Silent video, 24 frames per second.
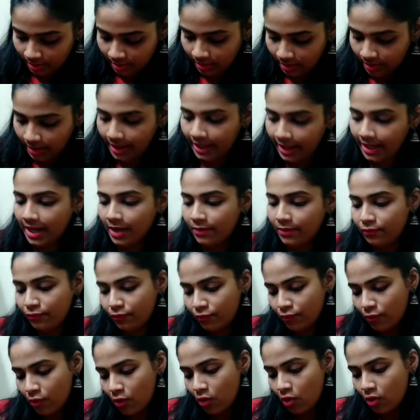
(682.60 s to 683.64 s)
I have
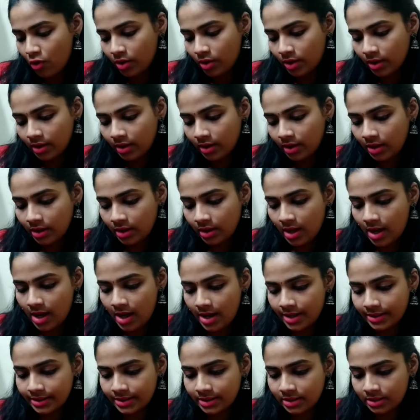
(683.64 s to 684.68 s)
four
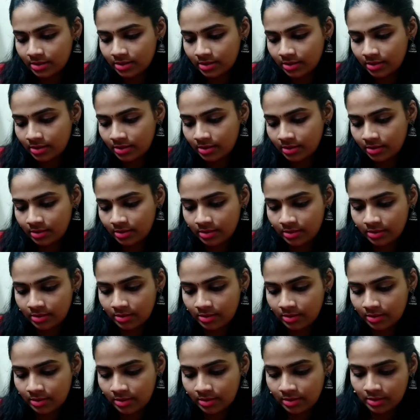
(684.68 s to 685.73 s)
cards
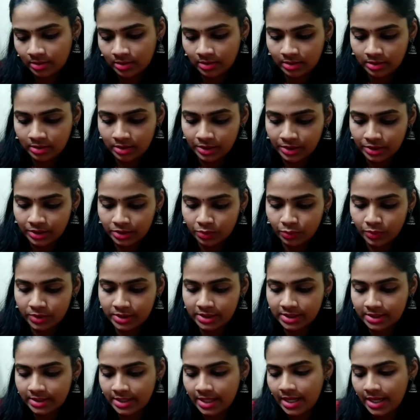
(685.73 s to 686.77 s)
which
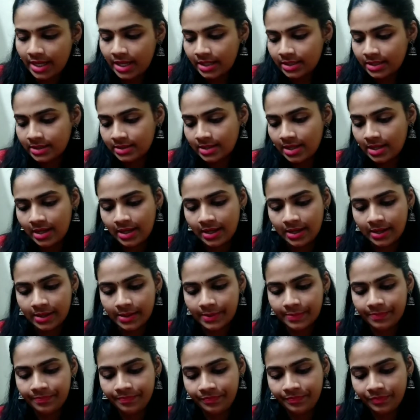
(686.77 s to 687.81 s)
says
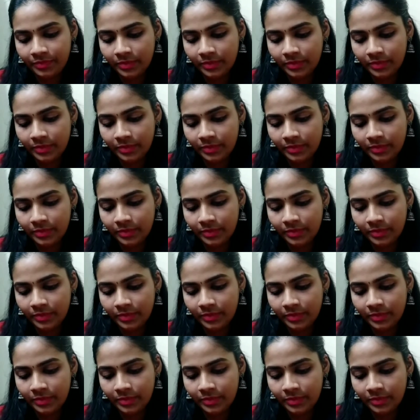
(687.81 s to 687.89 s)
um,